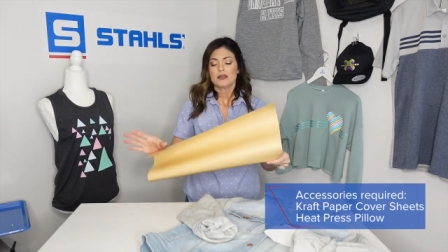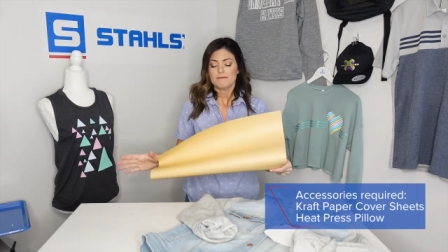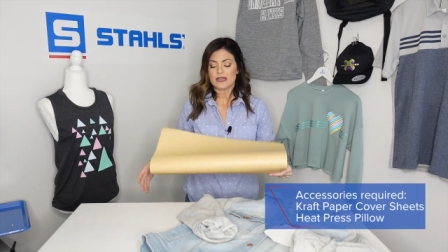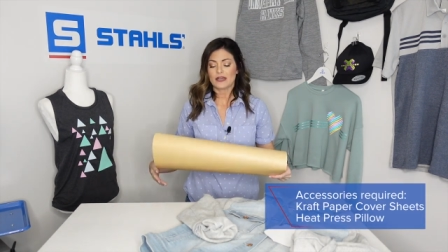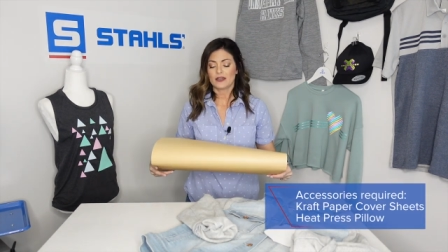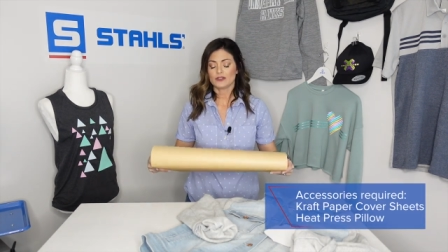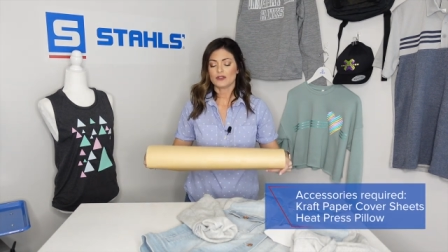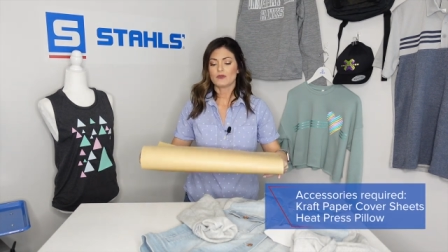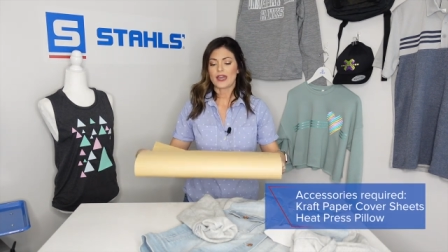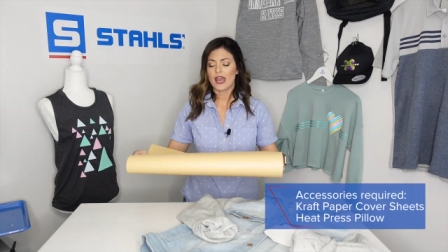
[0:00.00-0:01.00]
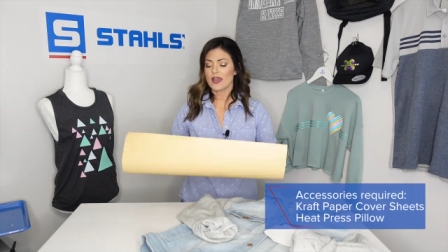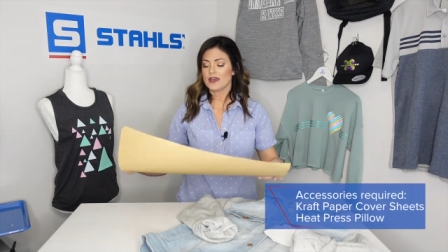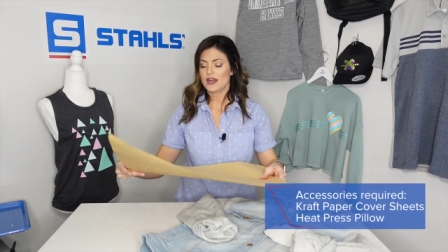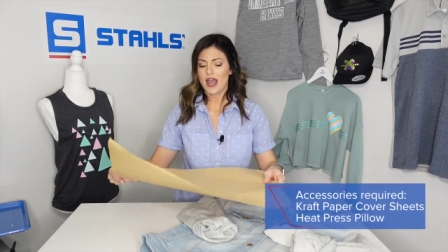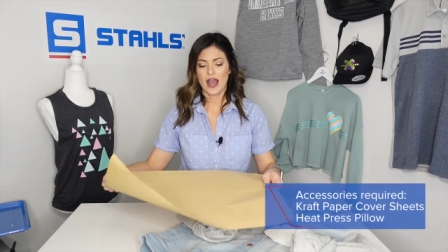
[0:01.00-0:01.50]
because you
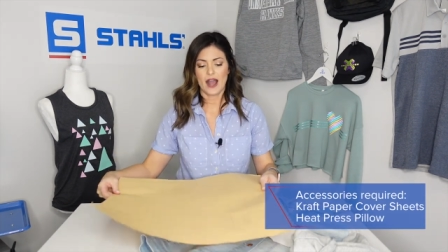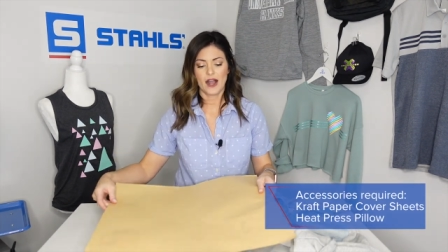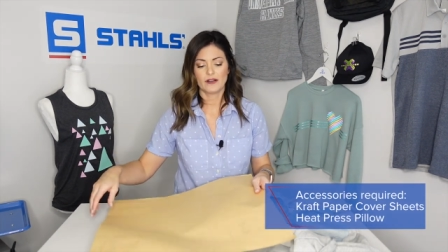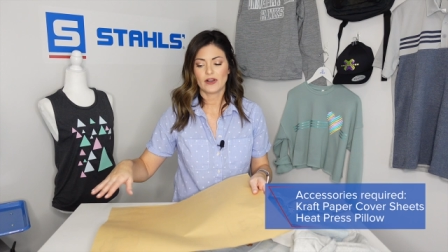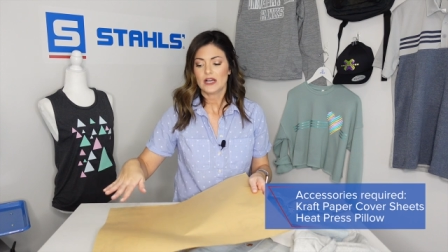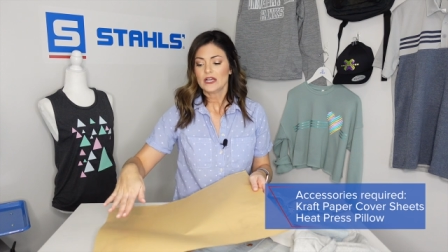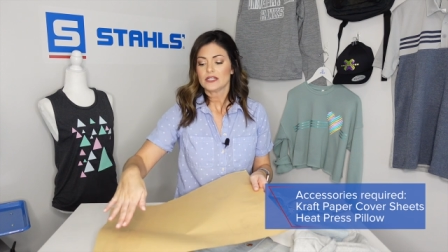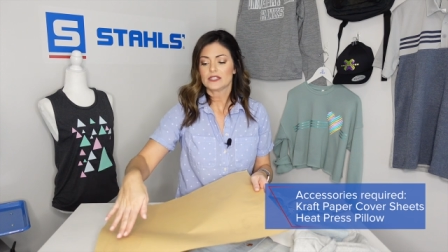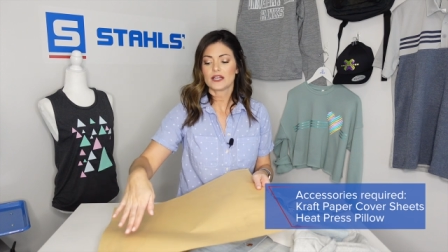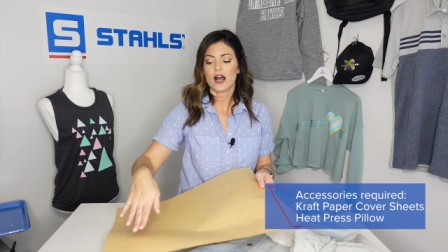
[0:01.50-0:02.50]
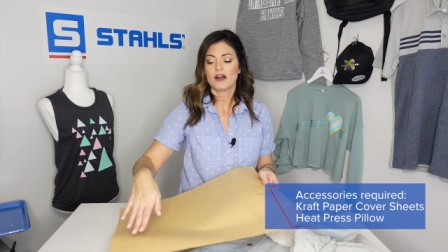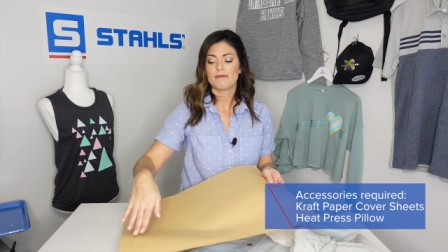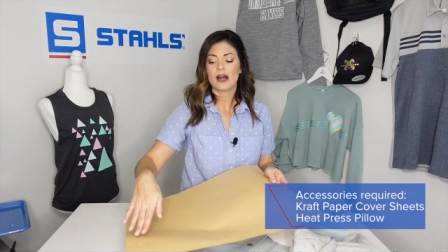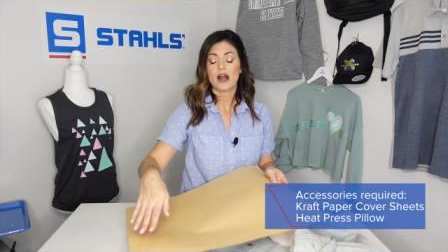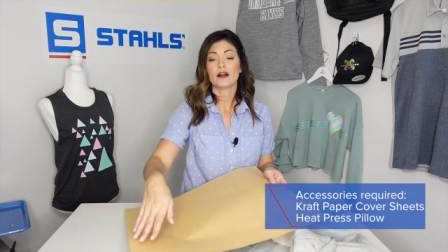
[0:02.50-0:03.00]
can have
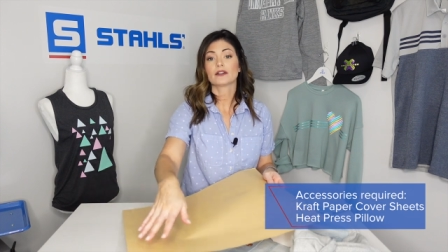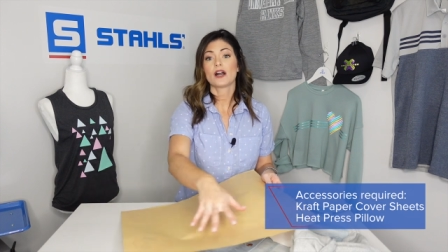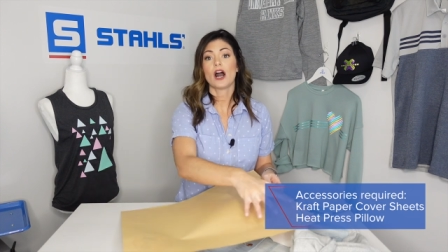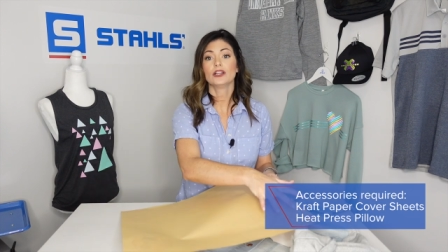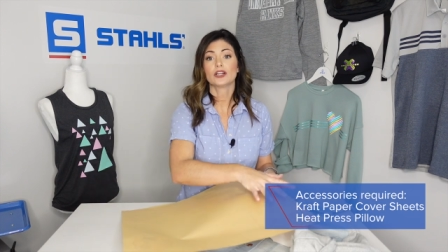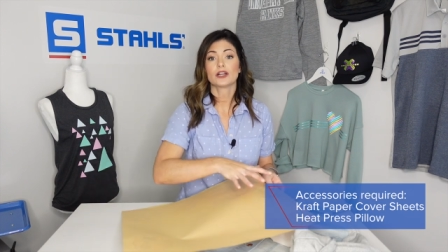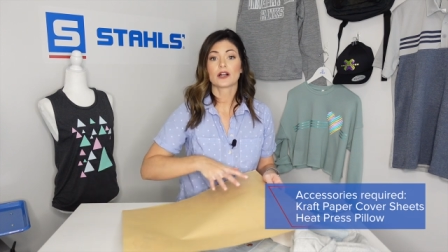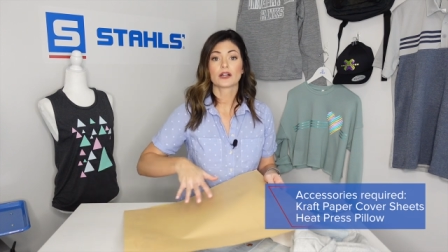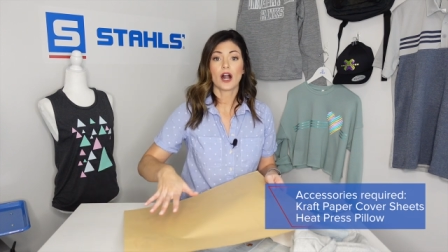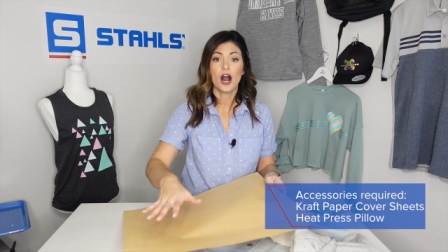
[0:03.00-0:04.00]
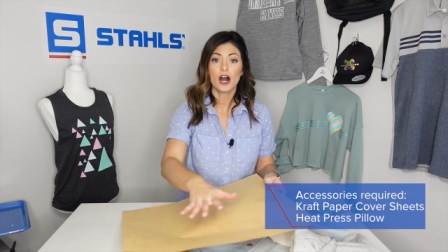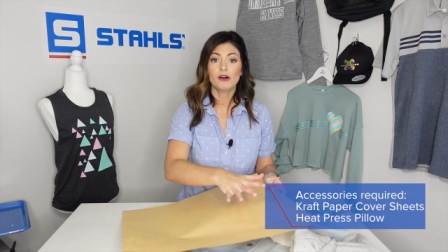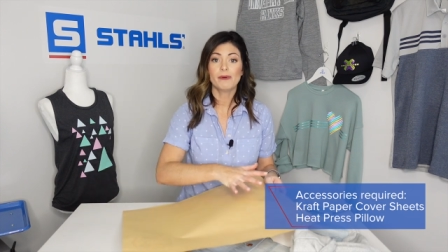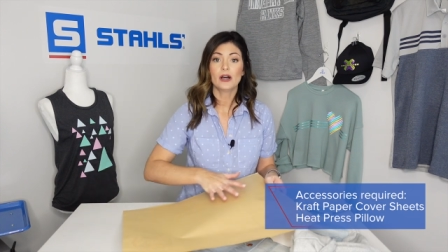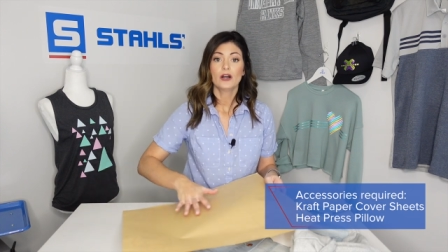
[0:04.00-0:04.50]
some uh, color
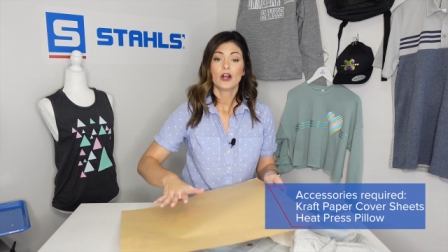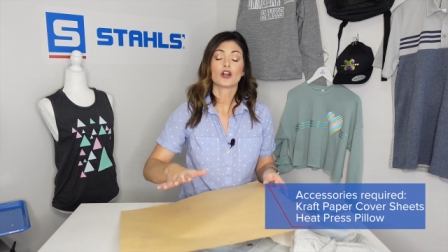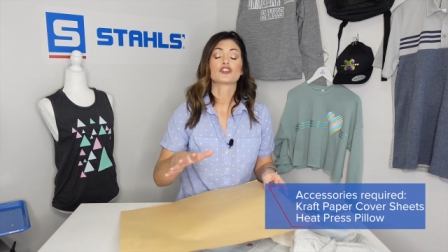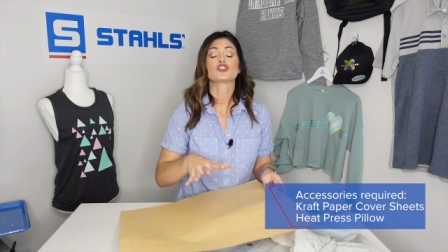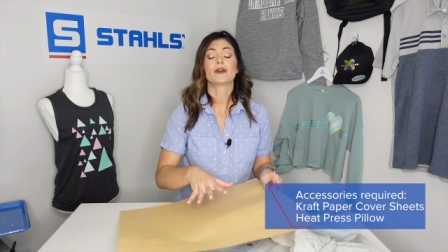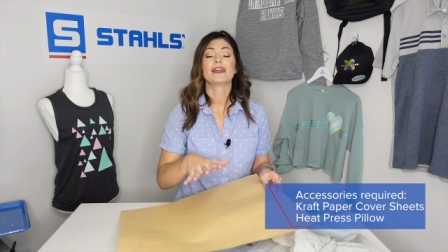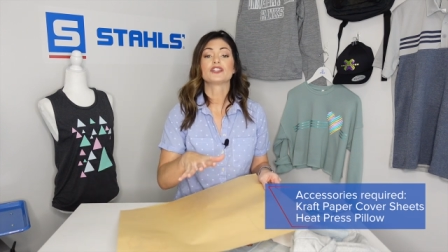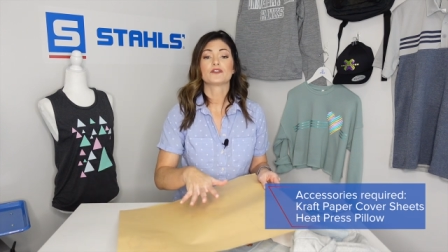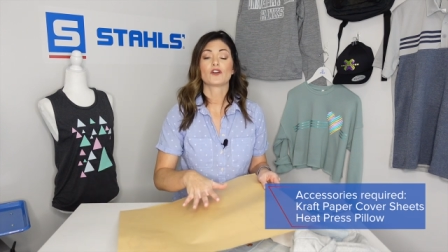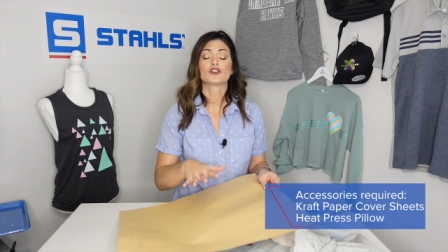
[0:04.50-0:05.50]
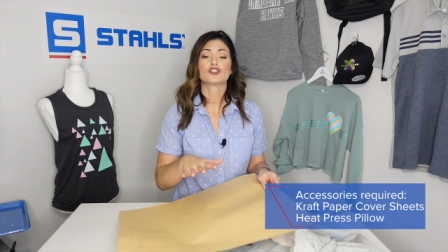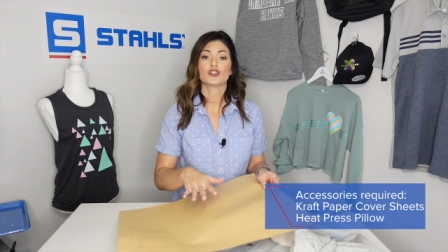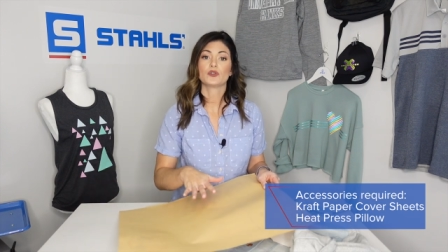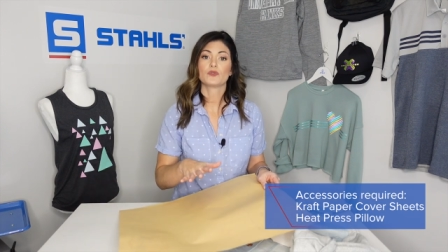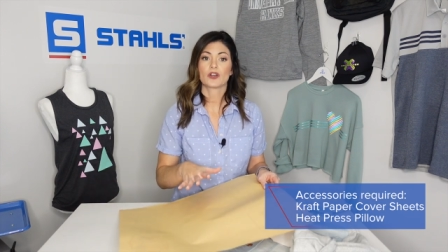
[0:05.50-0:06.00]
come or transfer
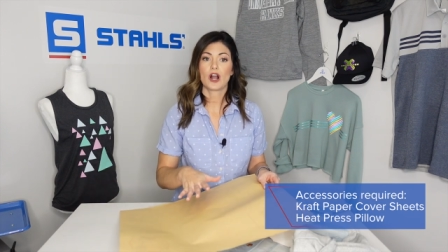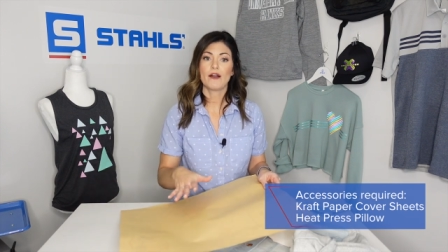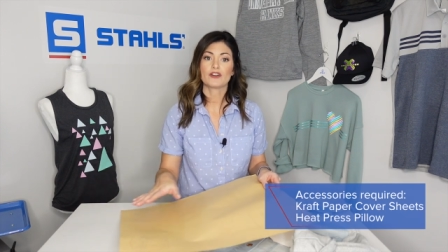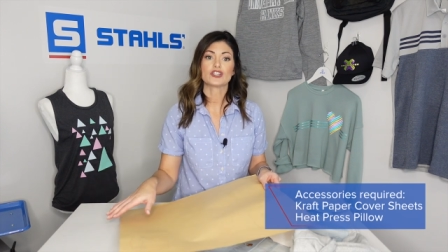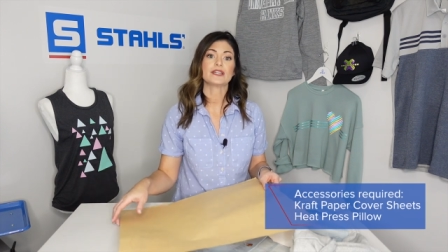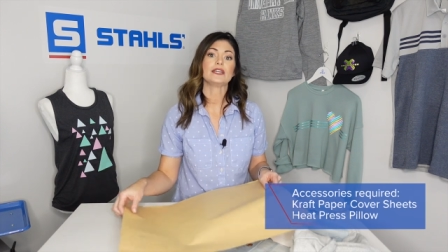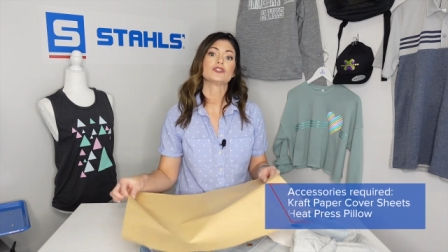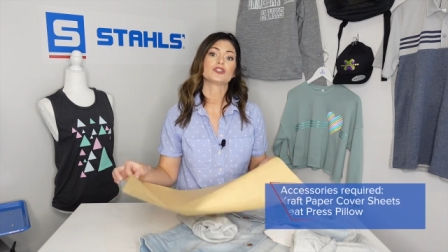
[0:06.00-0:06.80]
to the cover sheet